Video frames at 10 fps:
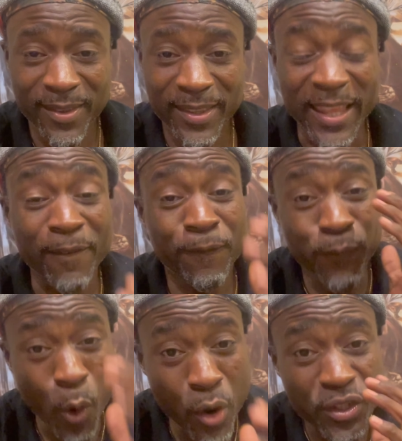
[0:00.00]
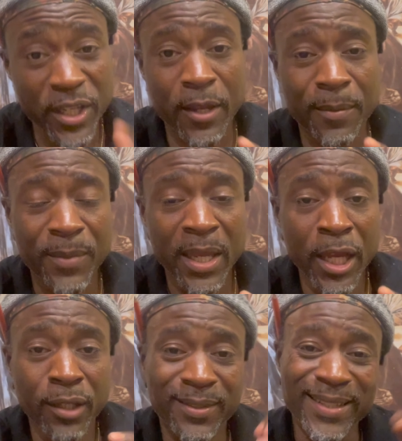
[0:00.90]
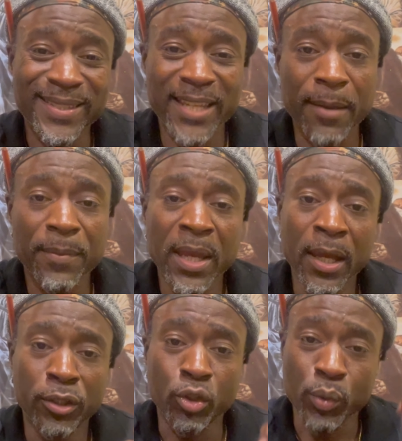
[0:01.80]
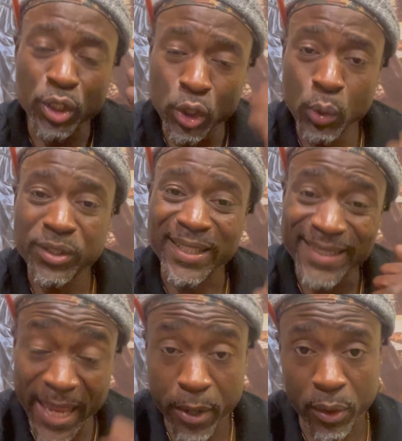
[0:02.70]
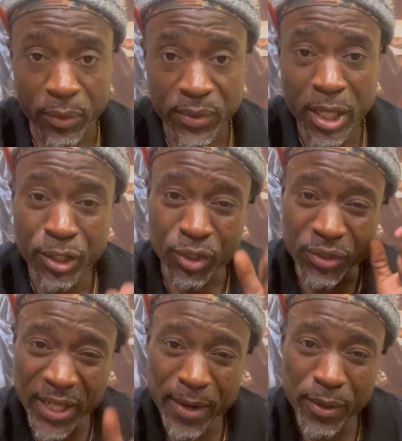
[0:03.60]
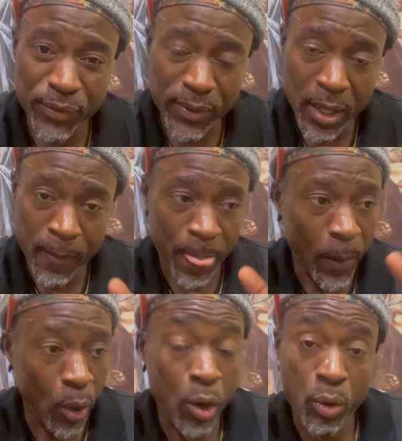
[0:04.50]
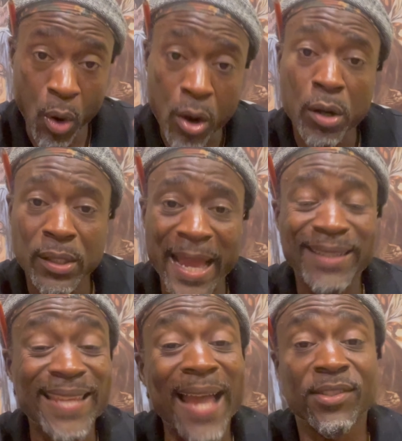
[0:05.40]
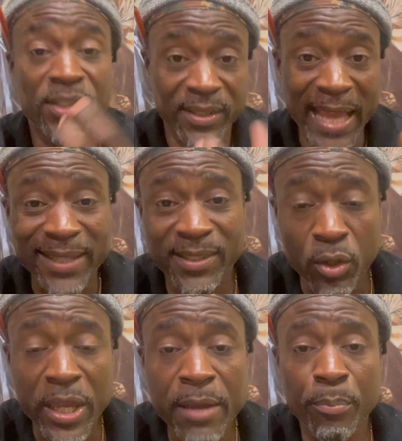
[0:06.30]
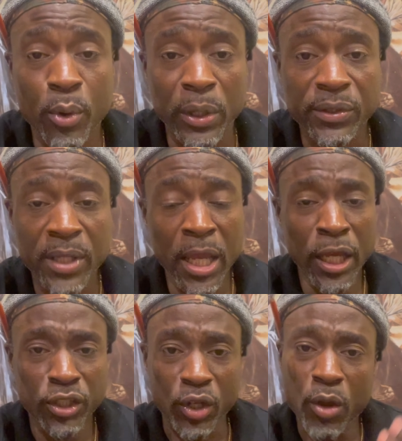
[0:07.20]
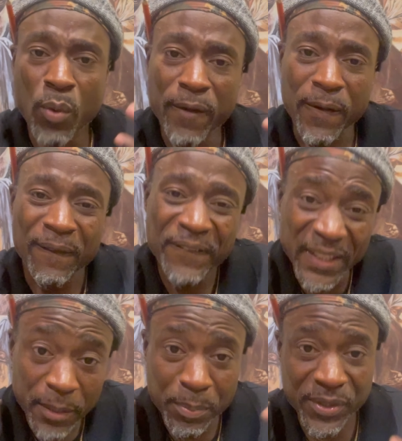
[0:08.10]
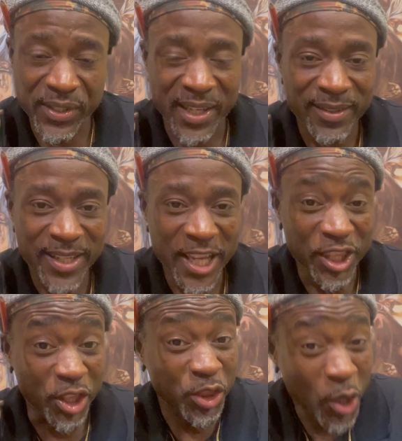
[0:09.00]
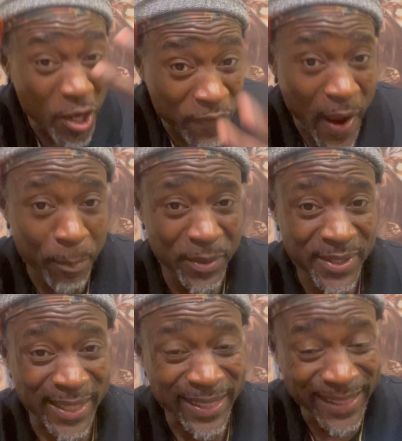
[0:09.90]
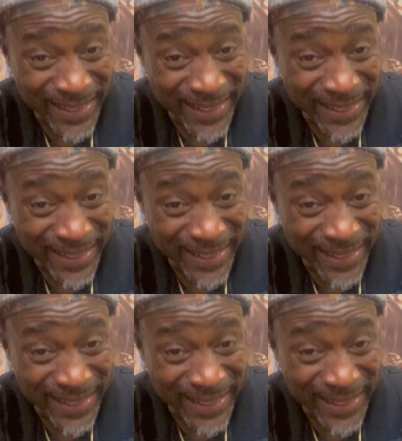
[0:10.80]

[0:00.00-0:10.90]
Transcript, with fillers: they forced him to accept to reduce the tariffs. So tariffs or, or like tax, taxes on imports. So it went from 50% to 35%.